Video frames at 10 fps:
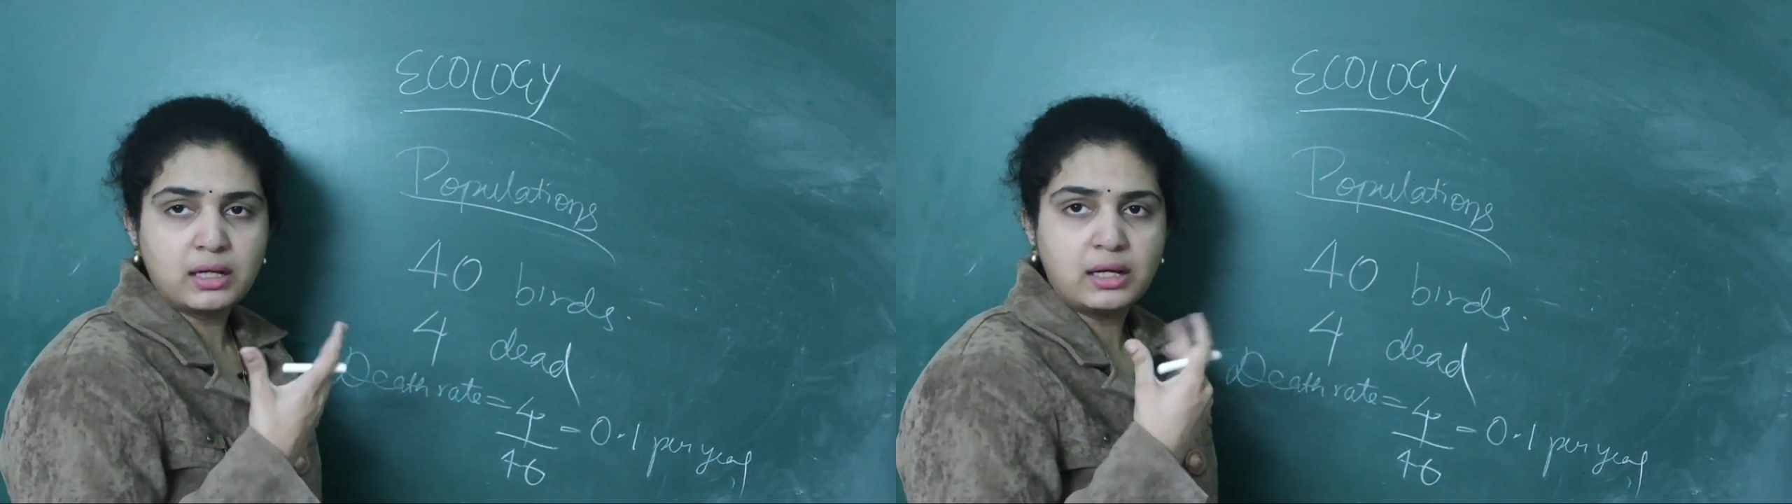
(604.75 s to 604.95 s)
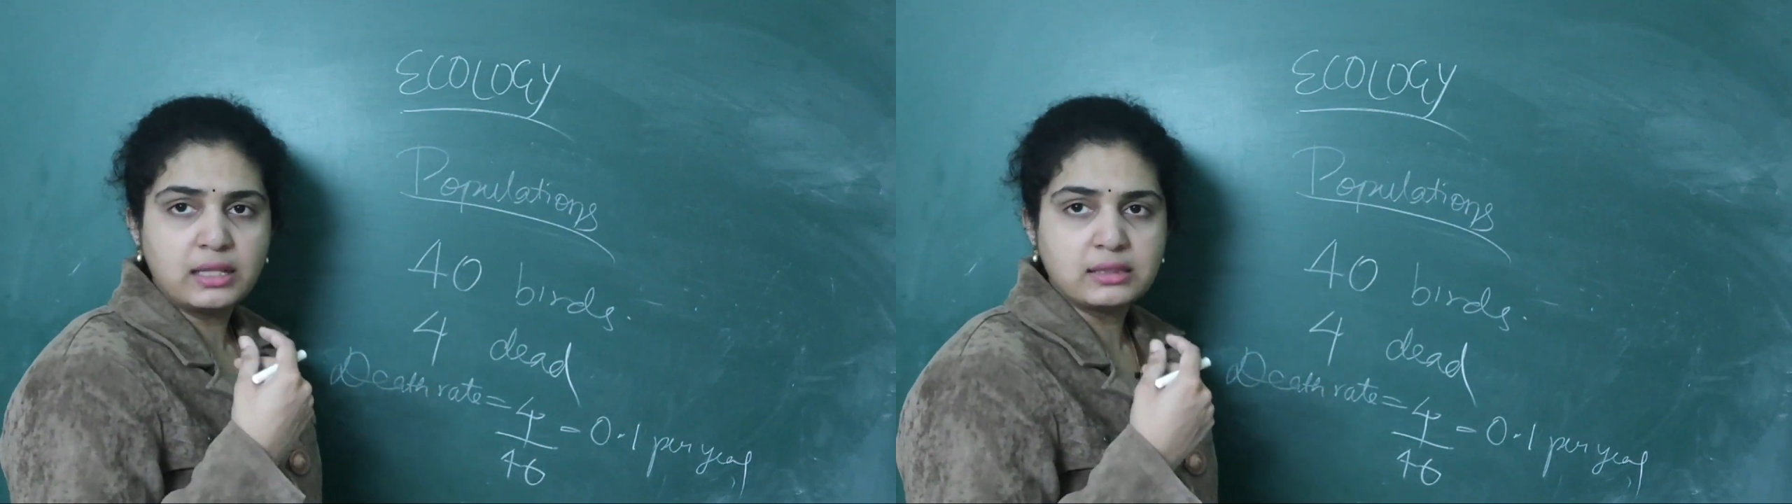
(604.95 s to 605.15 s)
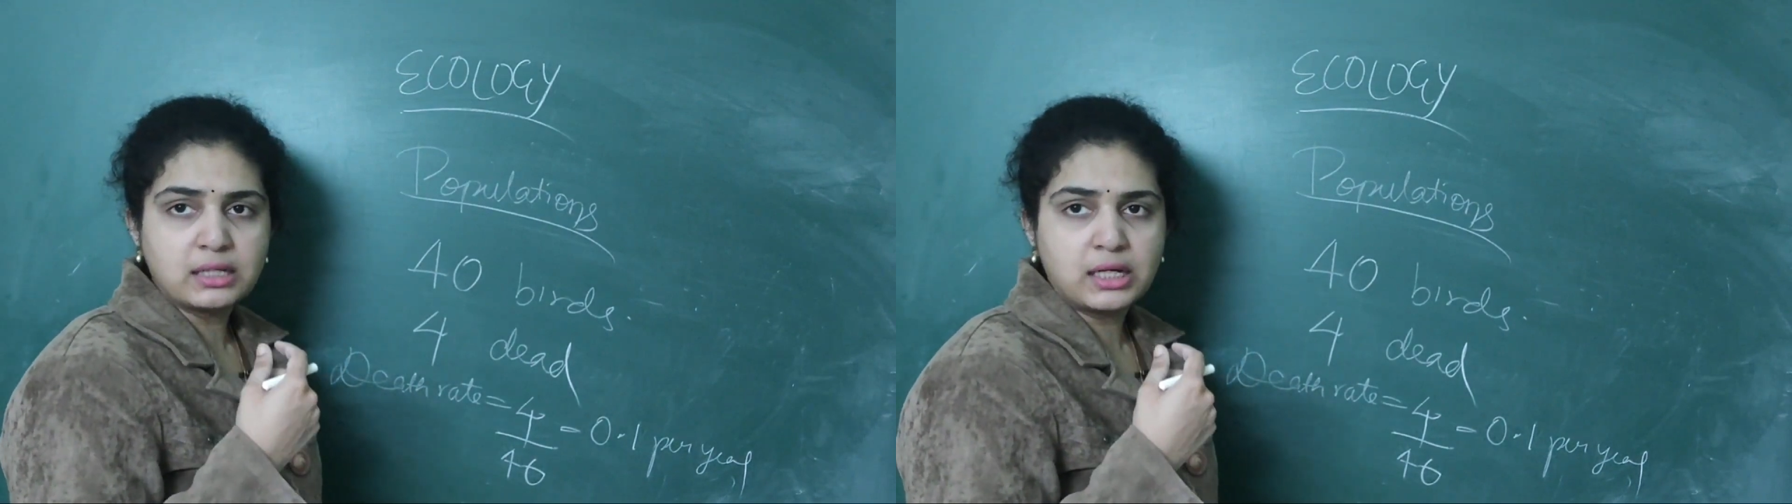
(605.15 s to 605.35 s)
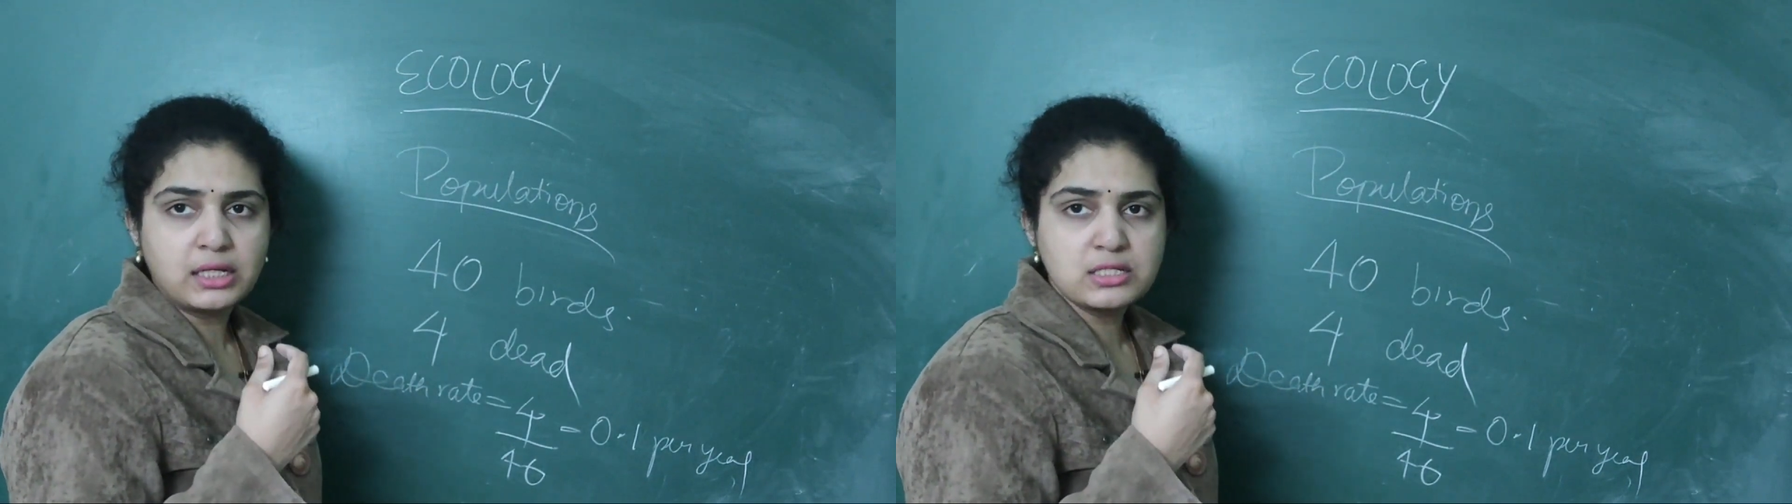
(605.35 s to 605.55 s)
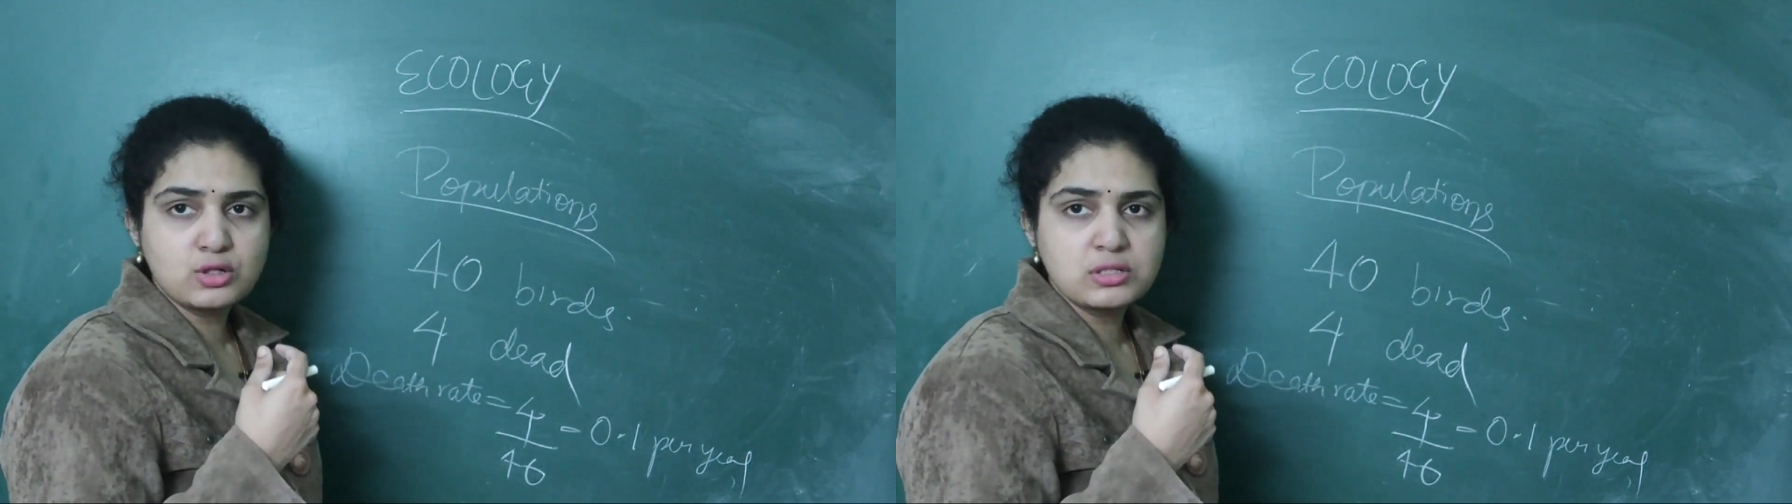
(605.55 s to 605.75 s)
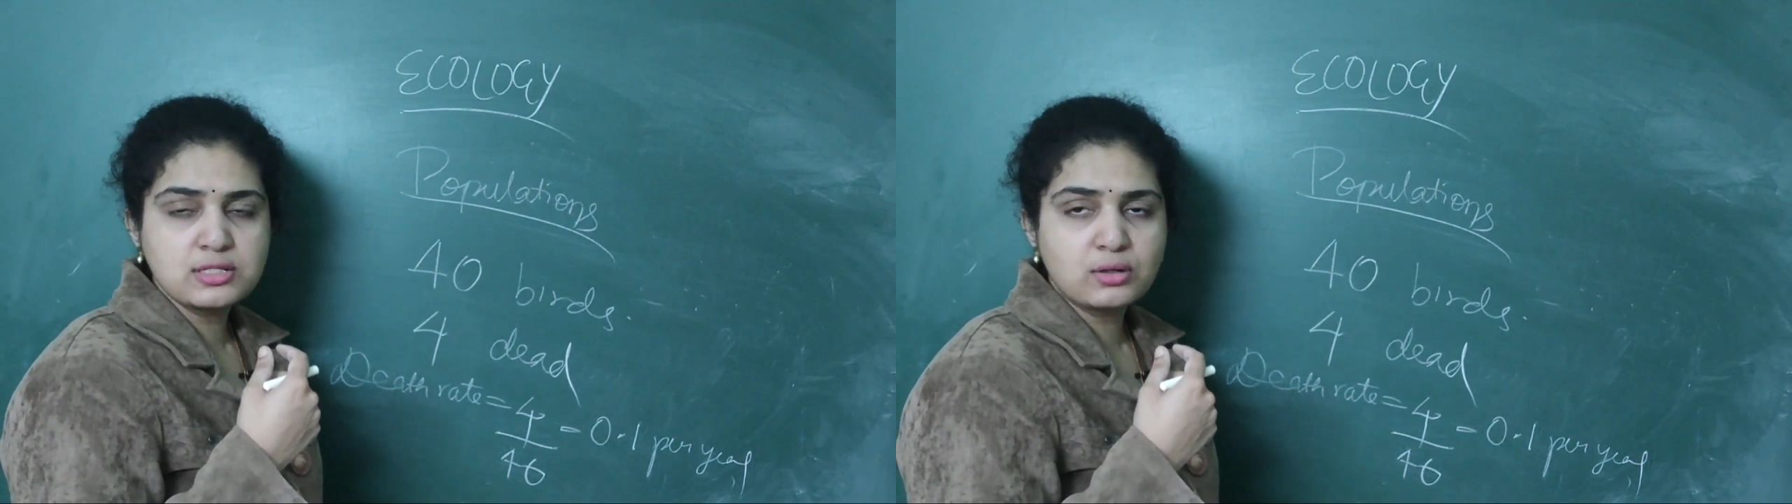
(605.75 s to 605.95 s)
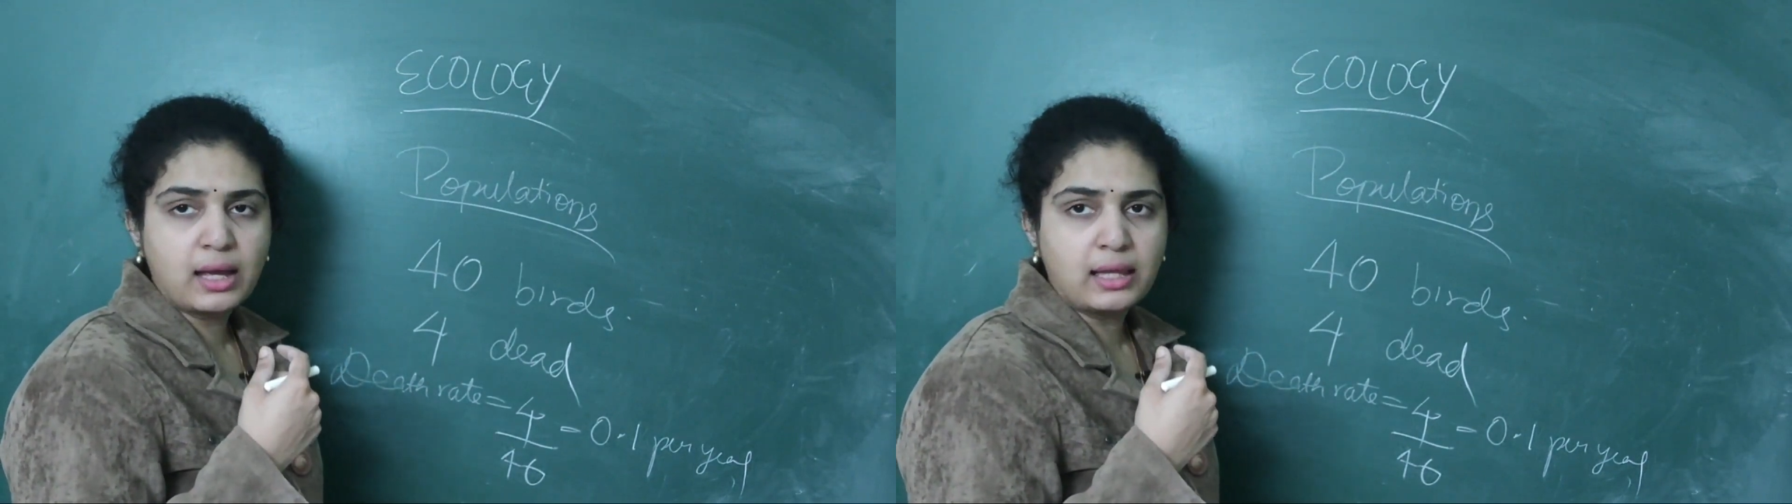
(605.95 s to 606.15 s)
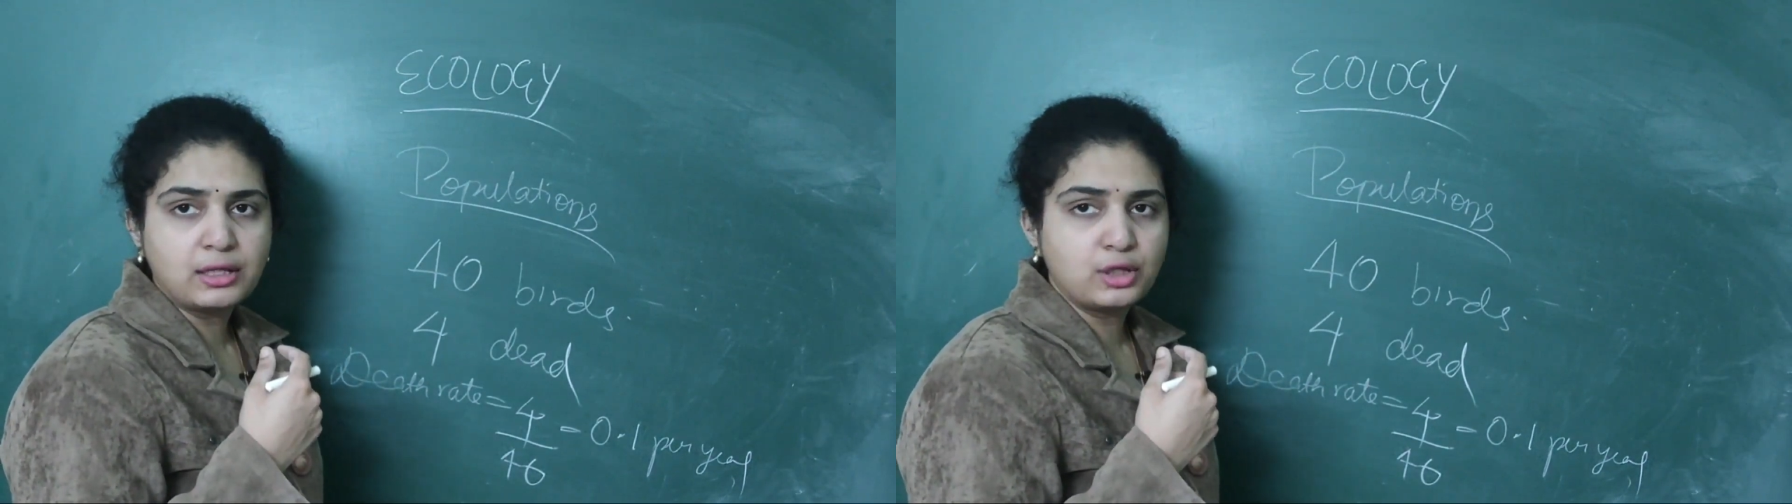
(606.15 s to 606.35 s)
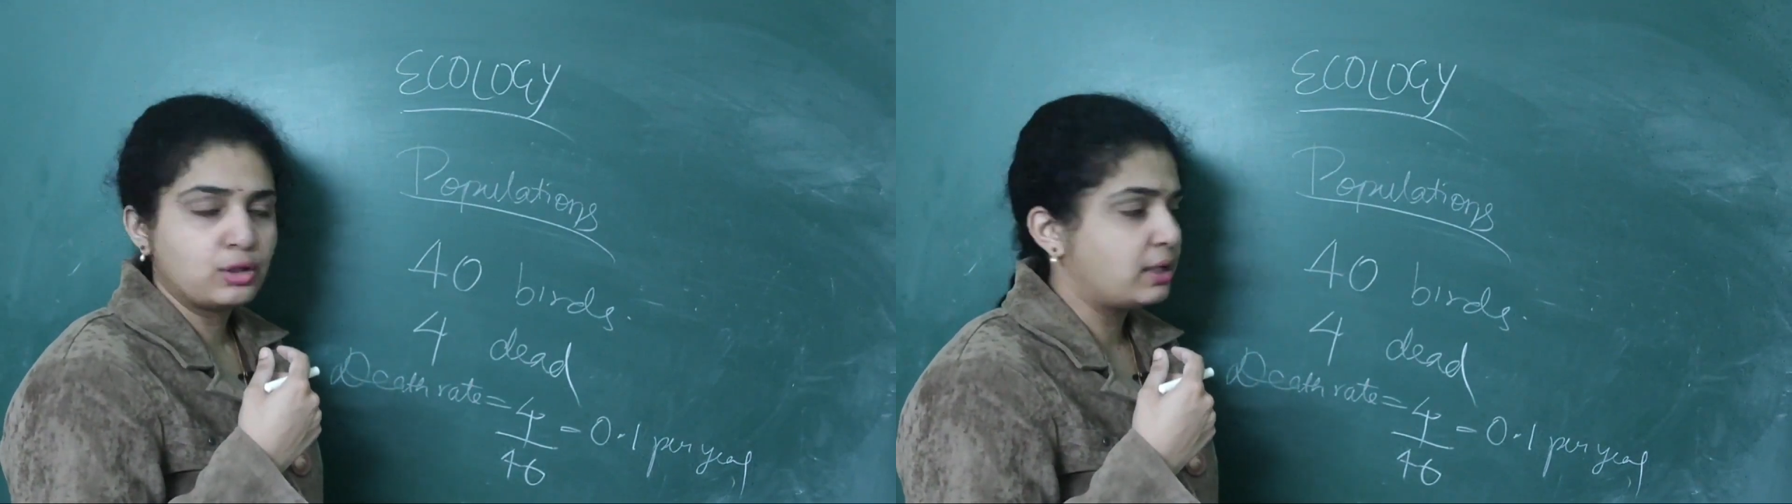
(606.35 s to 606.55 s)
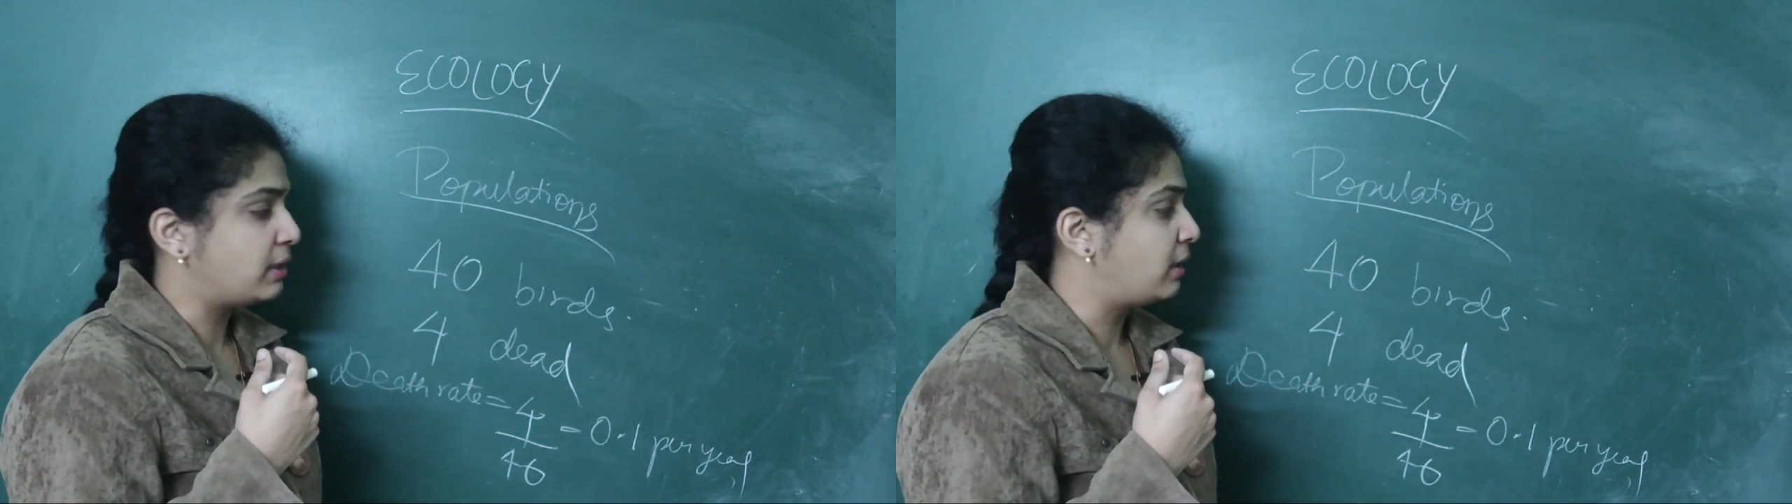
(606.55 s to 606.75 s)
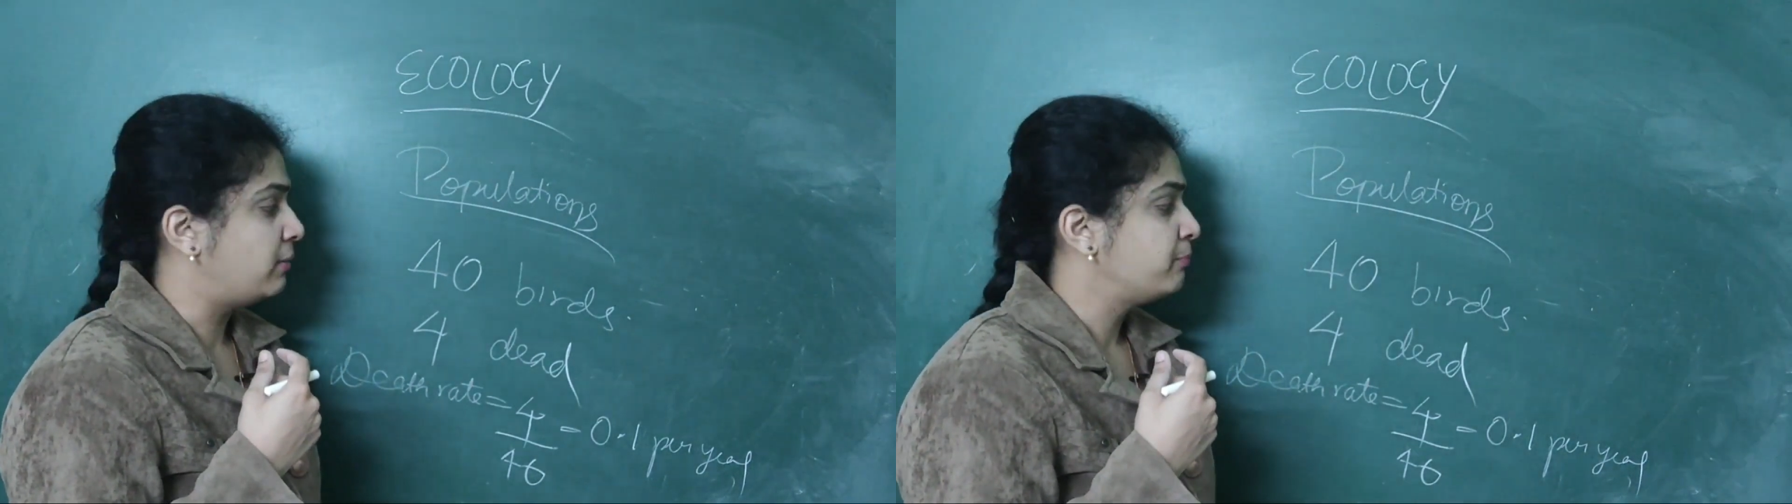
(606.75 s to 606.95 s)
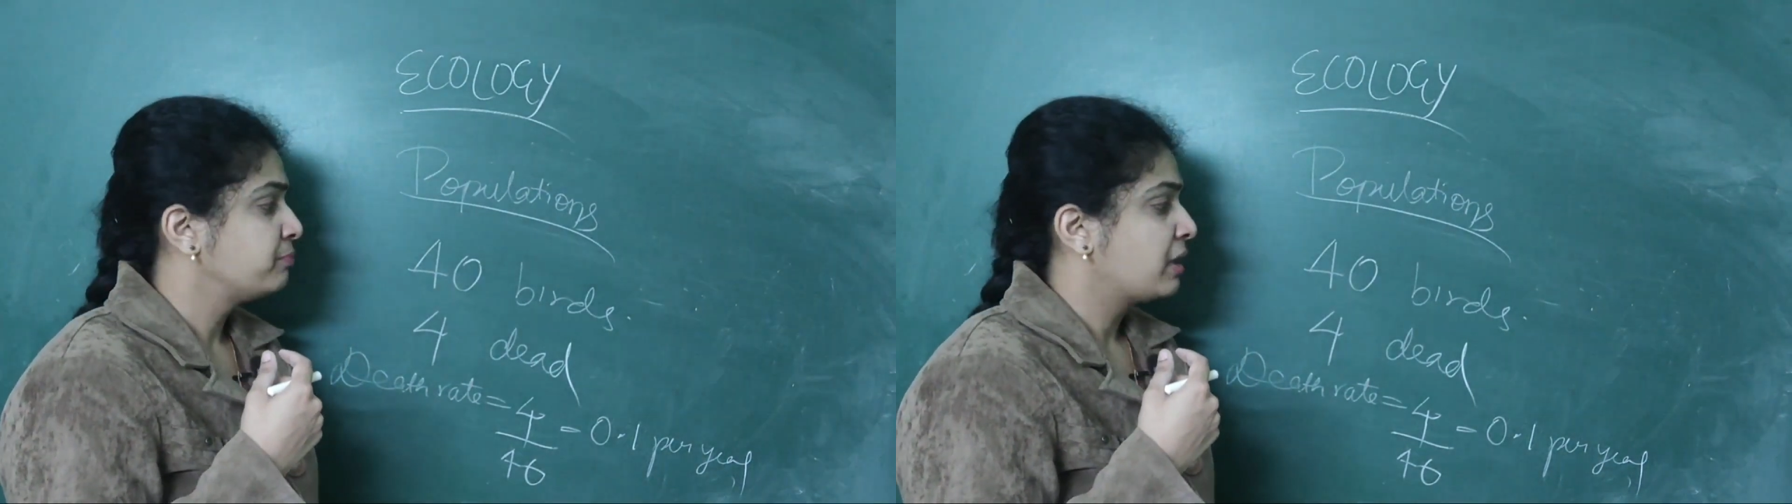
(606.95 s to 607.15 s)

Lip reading: your death rate is also calculated.